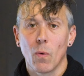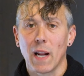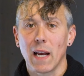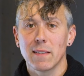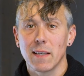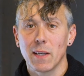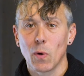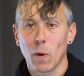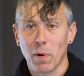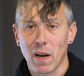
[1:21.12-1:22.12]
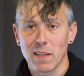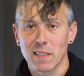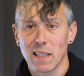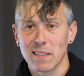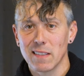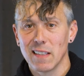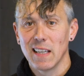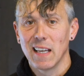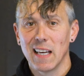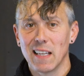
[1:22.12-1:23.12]
When I say your process,
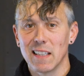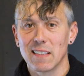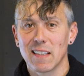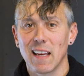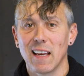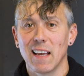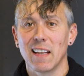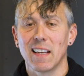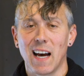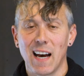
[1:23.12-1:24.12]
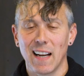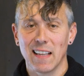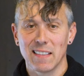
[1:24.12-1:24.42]
it is not